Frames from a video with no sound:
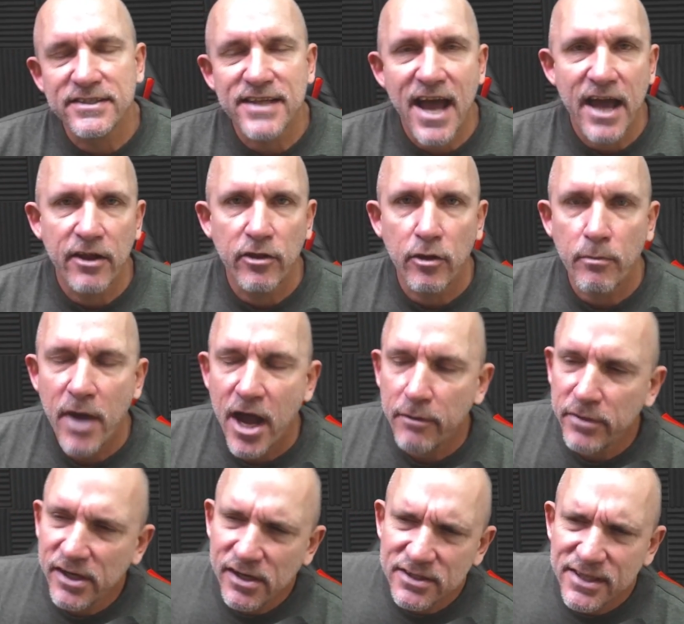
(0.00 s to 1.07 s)
inside of their
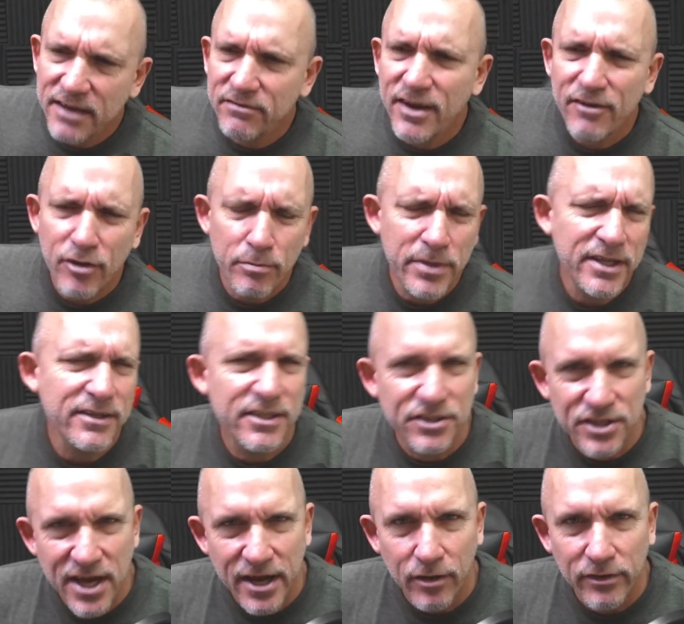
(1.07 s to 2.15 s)
mind because they've never been to
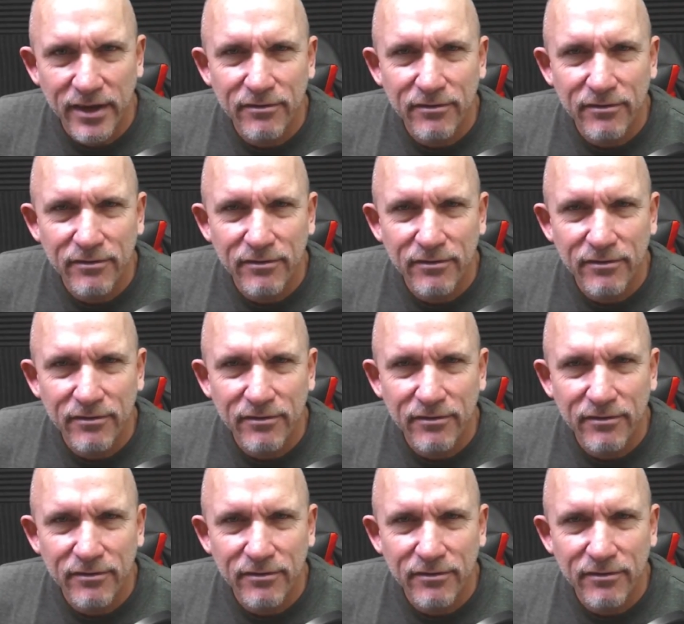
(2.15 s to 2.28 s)
jail.